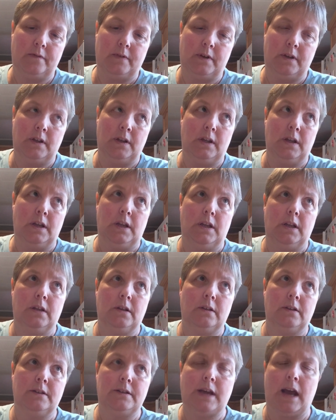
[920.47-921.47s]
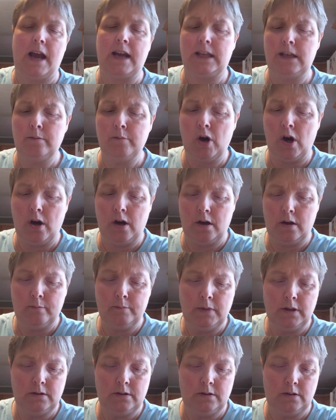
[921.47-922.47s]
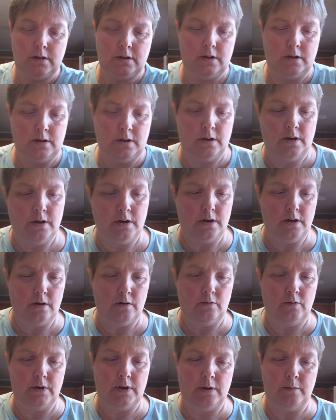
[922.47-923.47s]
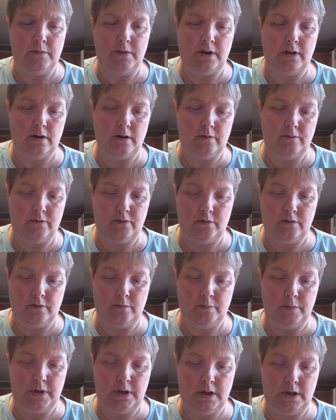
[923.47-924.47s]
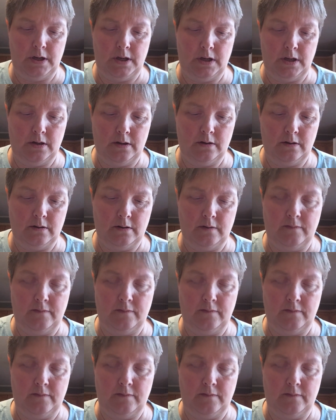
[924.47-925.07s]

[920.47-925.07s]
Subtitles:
a tacky bob when I'm there for the beading.